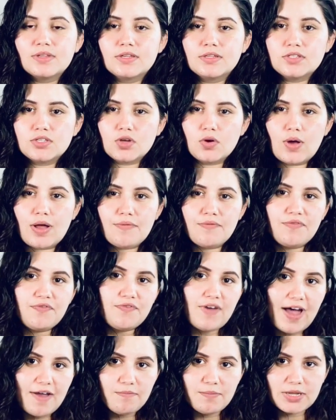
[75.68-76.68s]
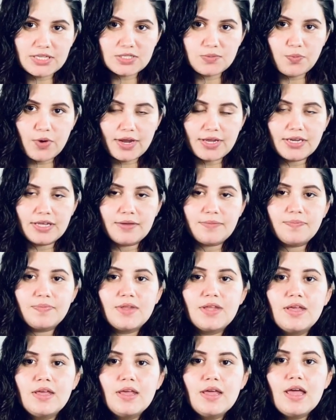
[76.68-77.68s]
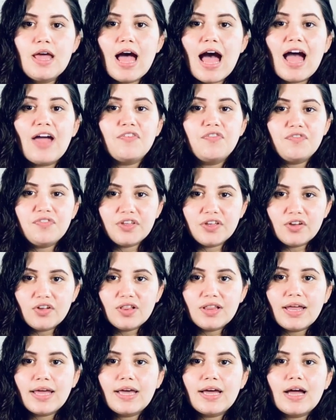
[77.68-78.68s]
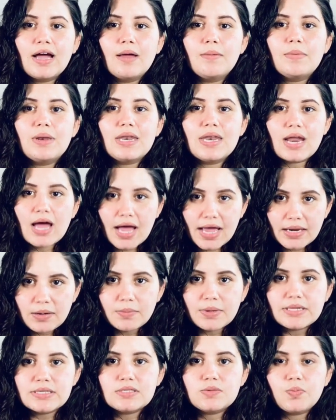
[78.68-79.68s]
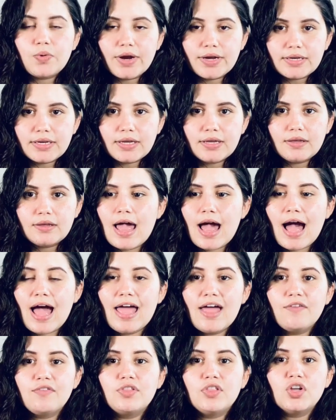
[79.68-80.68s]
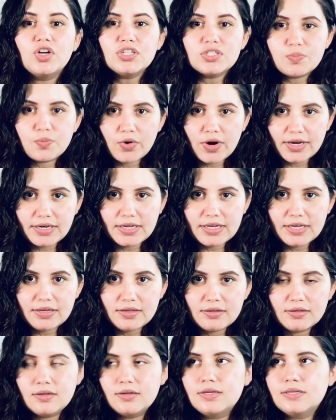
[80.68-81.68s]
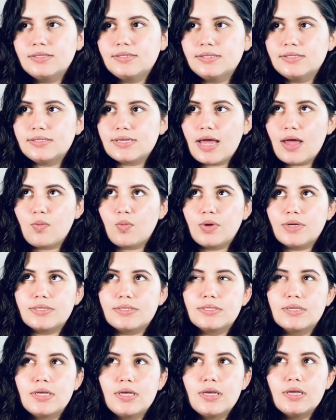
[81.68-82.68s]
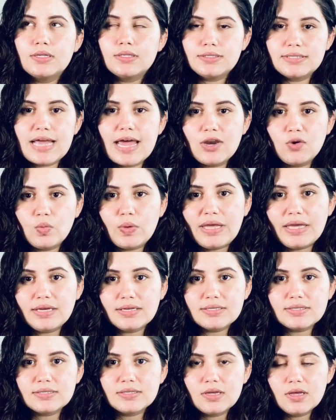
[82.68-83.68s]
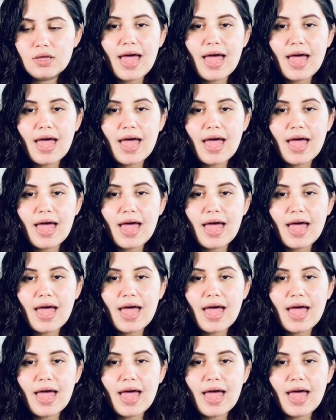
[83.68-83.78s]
So I'm 5 months pregnant. I feel like I'm 9 months pregnant. I have looked pregnant since I was 10 weeks.